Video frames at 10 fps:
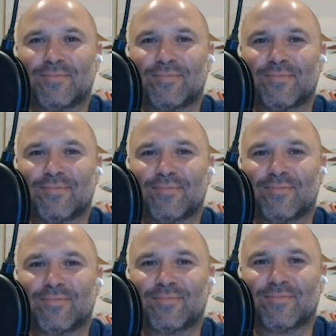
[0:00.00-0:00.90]

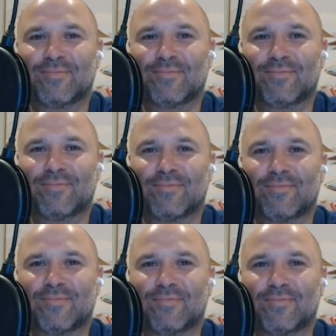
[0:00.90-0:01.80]

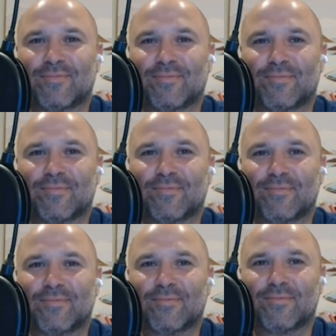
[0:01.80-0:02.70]

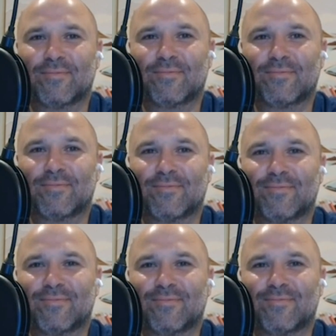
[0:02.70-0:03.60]

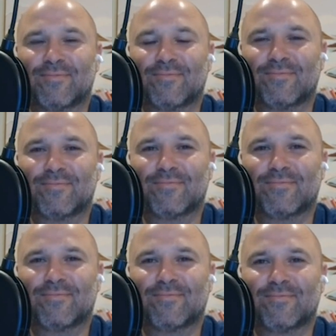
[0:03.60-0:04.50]

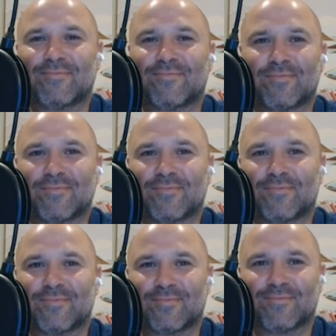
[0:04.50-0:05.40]

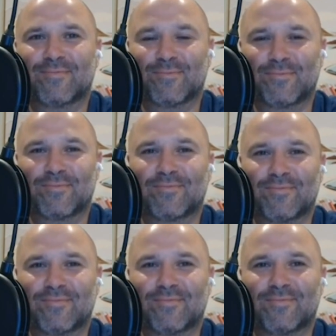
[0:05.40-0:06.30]

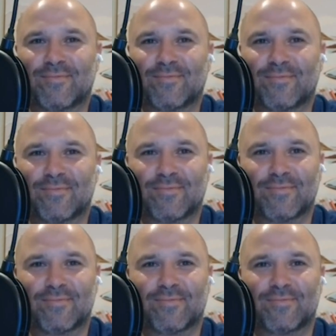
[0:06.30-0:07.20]

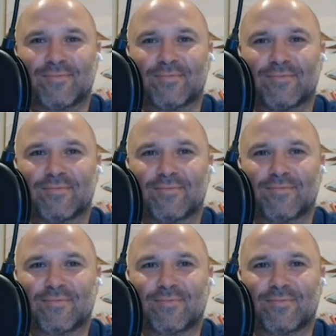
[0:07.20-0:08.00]
(silent)